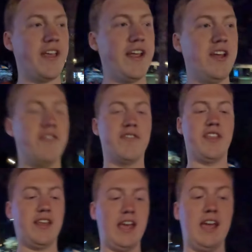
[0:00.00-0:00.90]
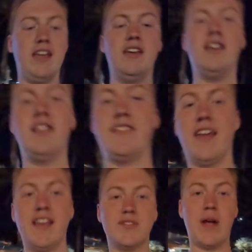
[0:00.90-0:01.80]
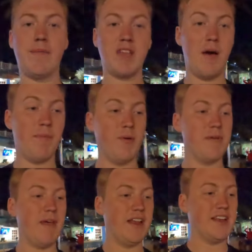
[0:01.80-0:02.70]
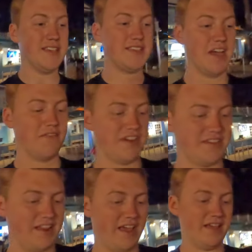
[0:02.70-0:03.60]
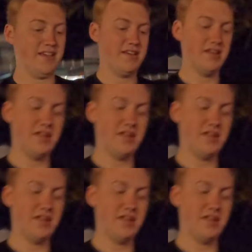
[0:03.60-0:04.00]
Orlando for the day. The day is wrapped up, but we made a discovery today.